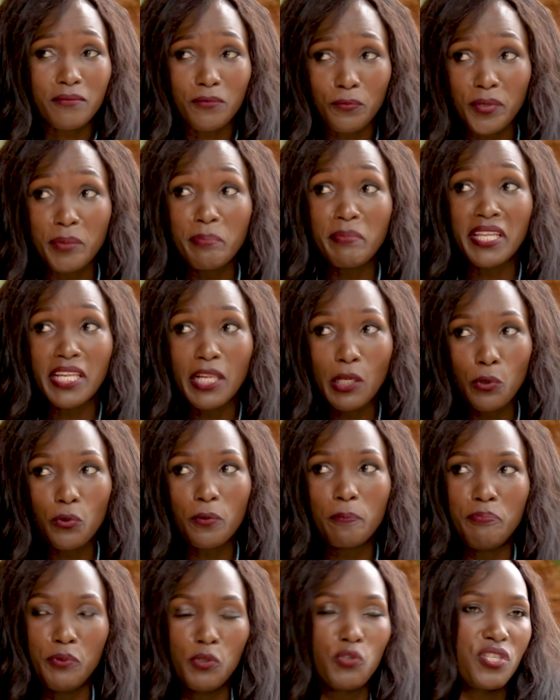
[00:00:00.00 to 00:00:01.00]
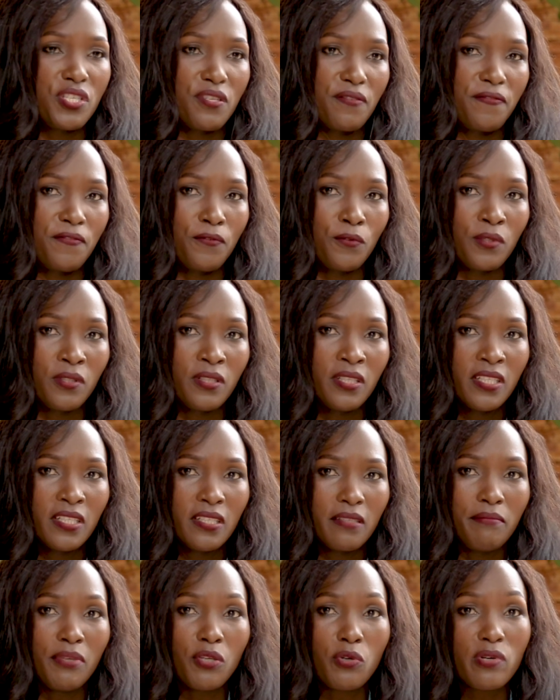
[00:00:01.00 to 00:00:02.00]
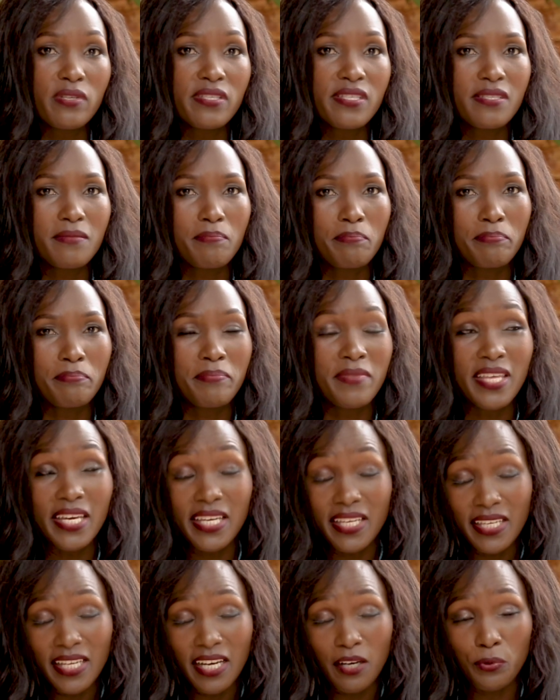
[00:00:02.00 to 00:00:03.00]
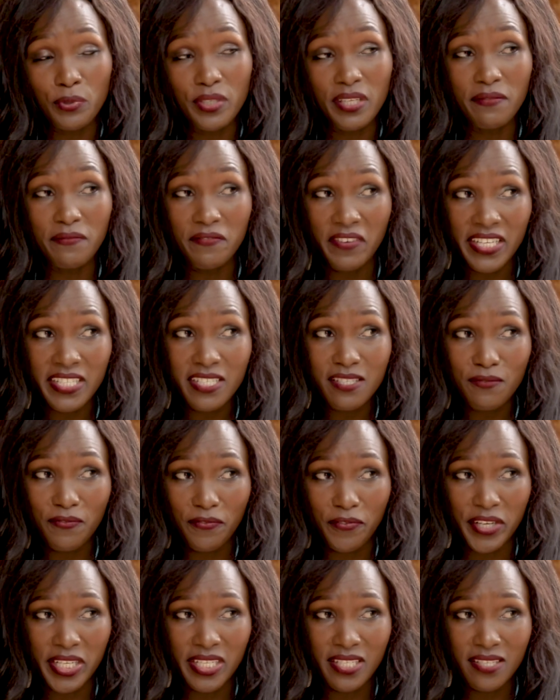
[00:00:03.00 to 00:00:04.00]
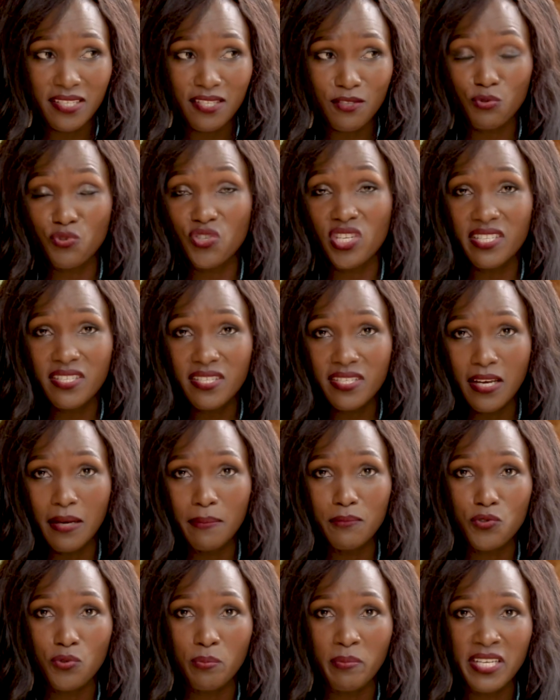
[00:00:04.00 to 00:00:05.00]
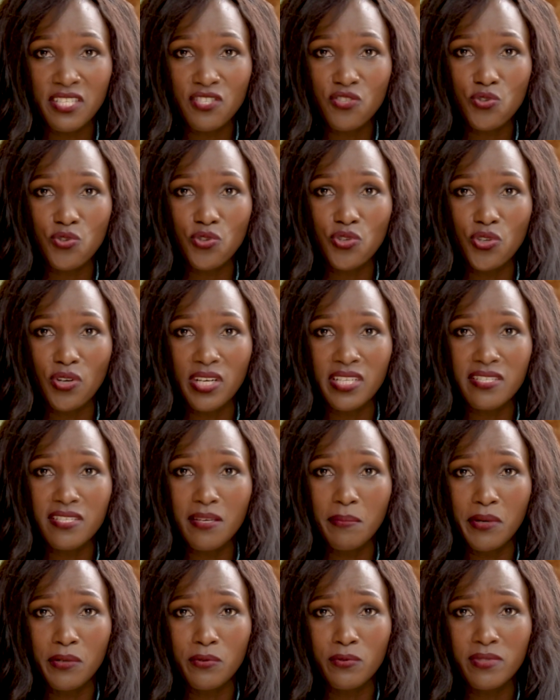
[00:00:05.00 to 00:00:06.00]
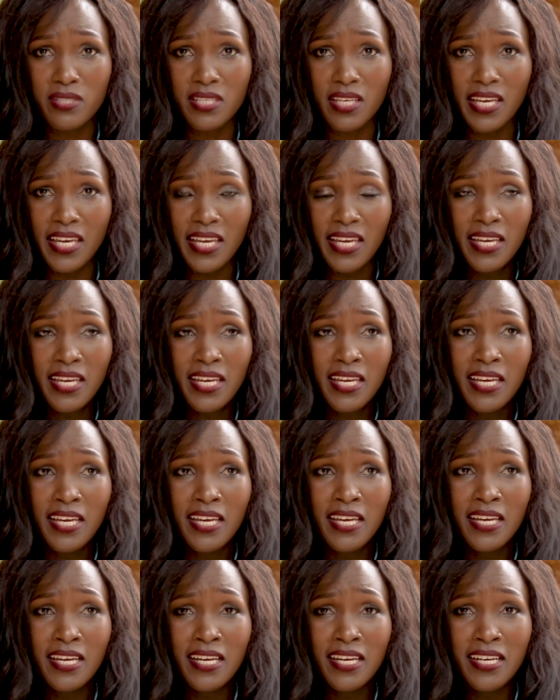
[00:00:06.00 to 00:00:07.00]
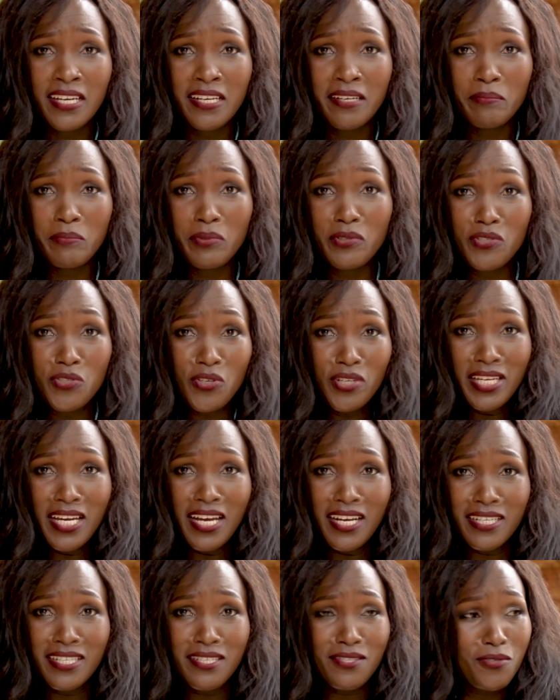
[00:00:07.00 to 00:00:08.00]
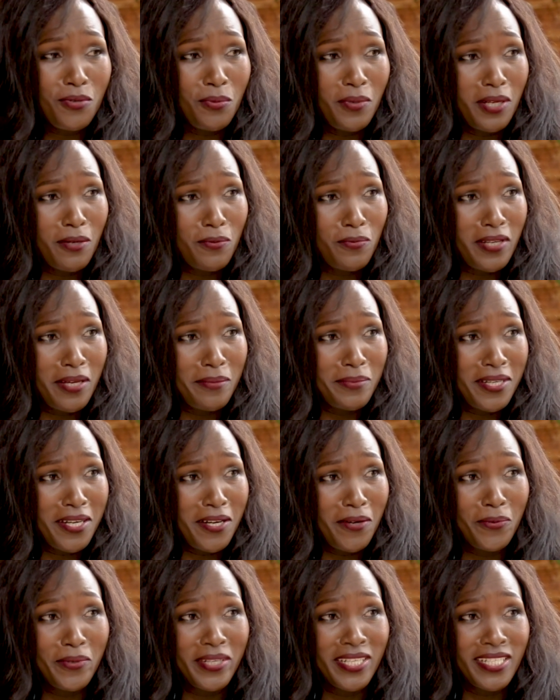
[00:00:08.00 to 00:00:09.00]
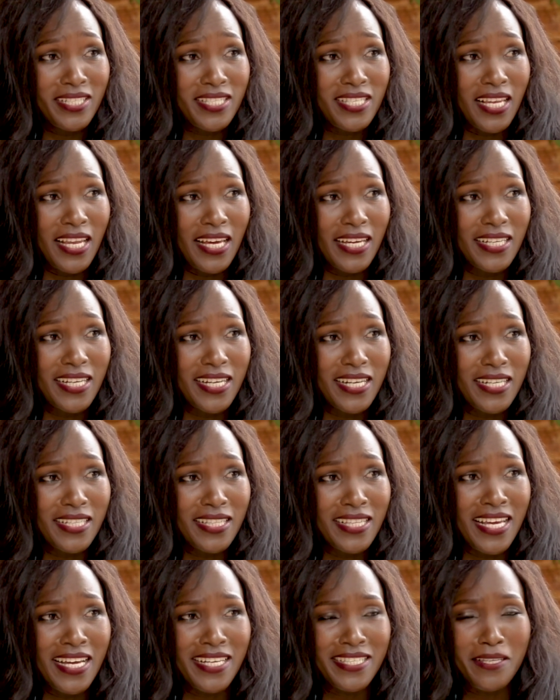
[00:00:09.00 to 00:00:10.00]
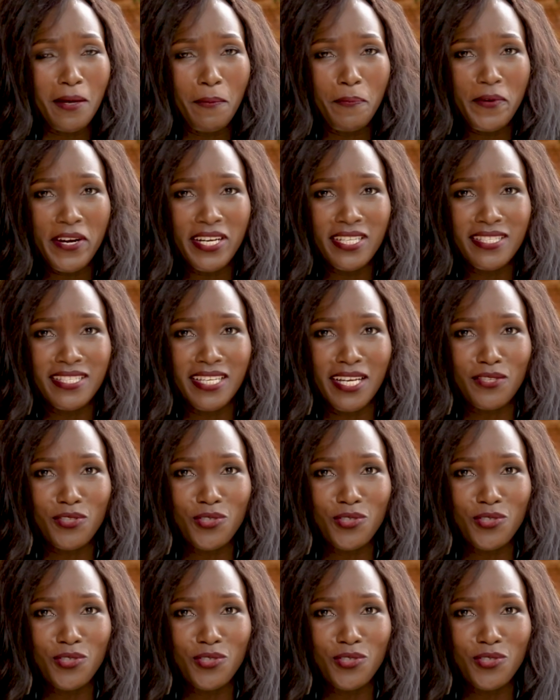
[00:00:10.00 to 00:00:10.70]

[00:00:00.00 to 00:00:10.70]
women look beautiful. Because then I would invite friends to just come to my studio and someone would say, eh, bulijjo nange nsobola kulabika wenti. Like they are surprised, they are